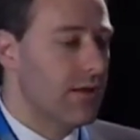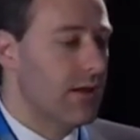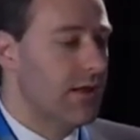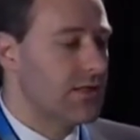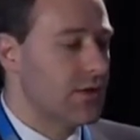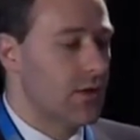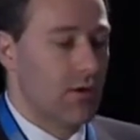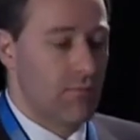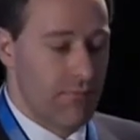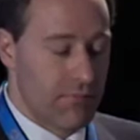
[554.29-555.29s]
It is
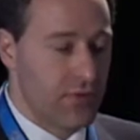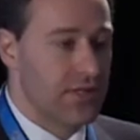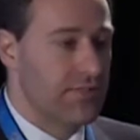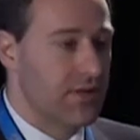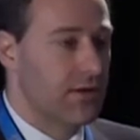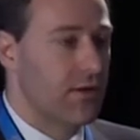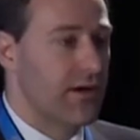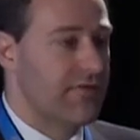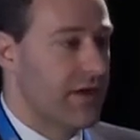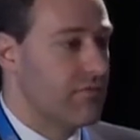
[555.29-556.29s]
principally
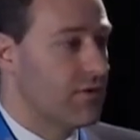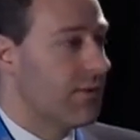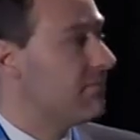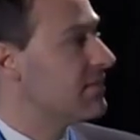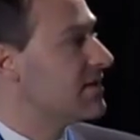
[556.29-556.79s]
quite favorable.